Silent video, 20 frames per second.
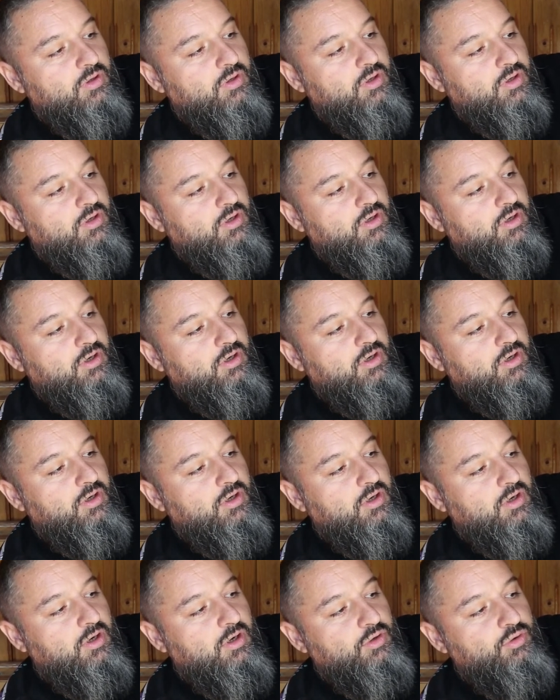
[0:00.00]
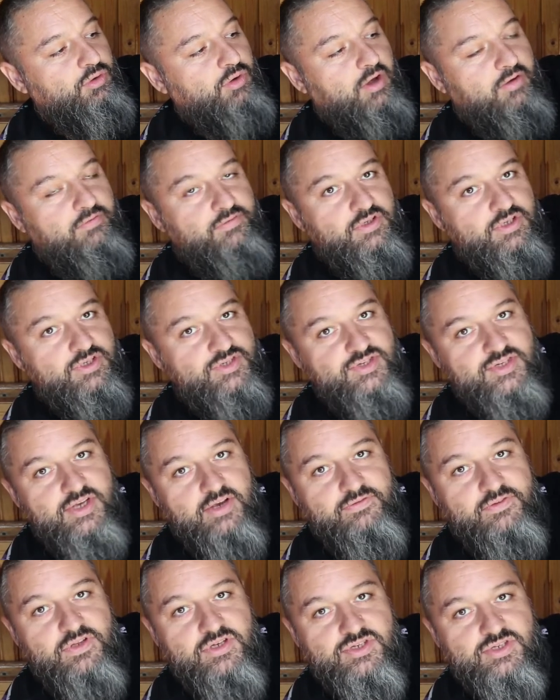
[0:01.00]
You have the
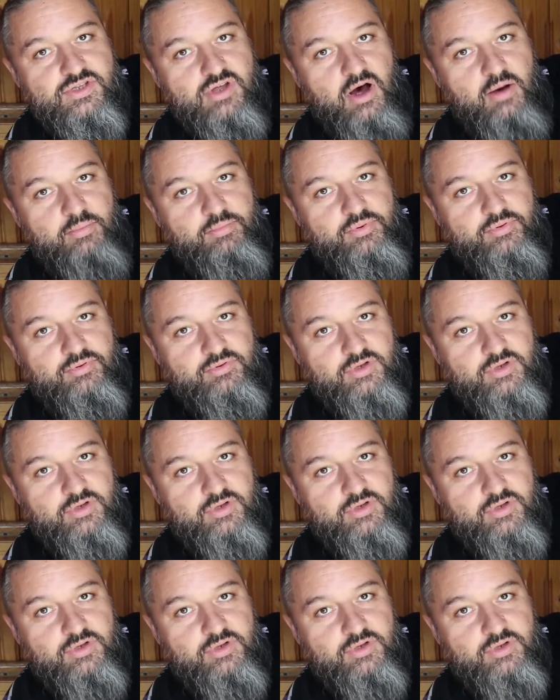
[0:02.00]
safety stop.